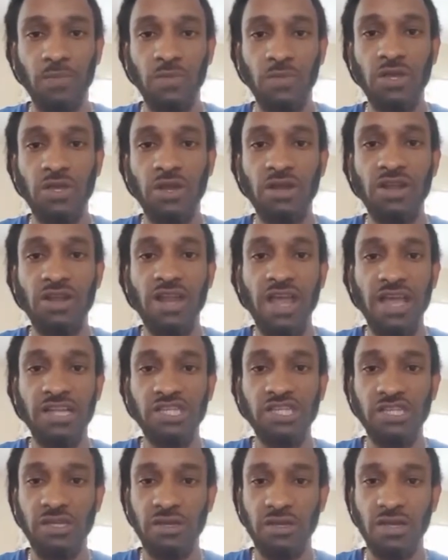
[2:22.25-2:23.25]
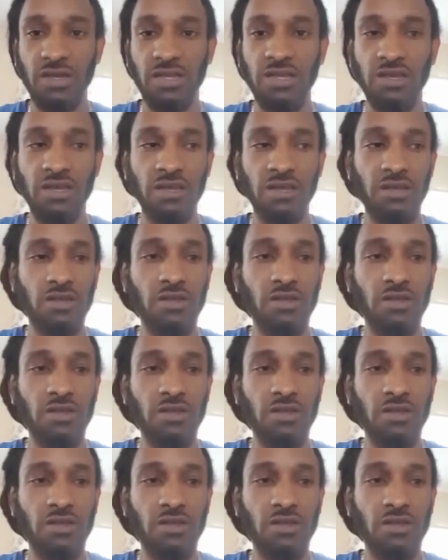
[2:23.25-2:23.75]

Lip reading: your nature and your